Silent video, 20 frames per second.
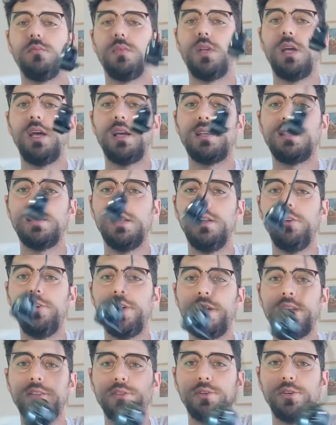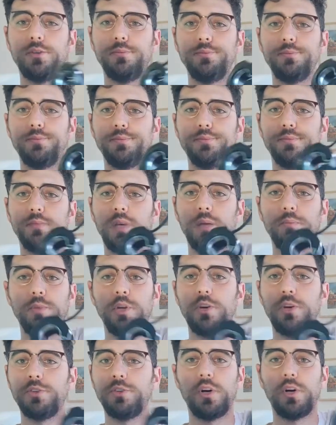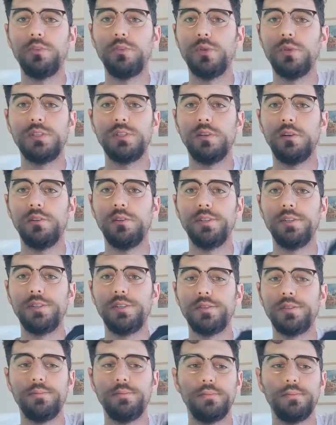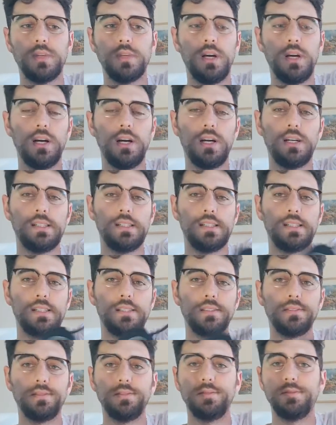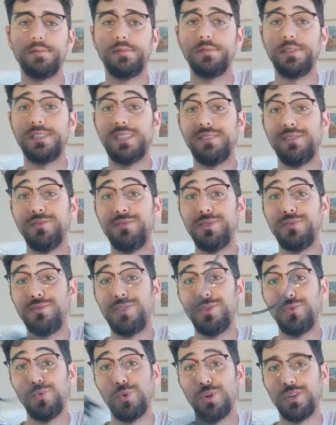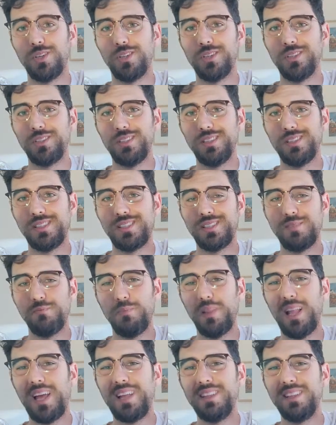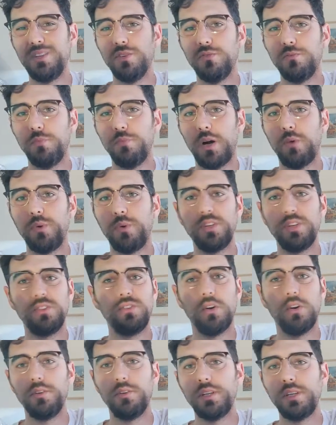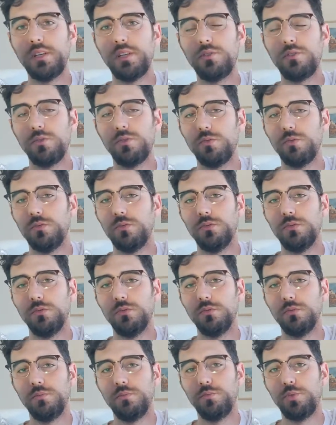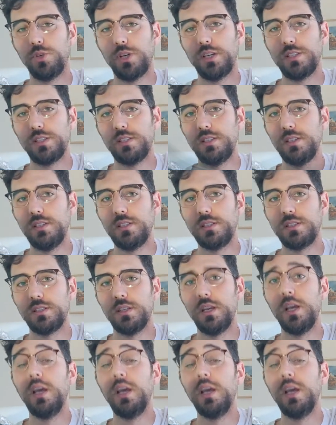Accelerator, I'm not going to install this. 750 watt, it's plenty of power, you don't need to press this.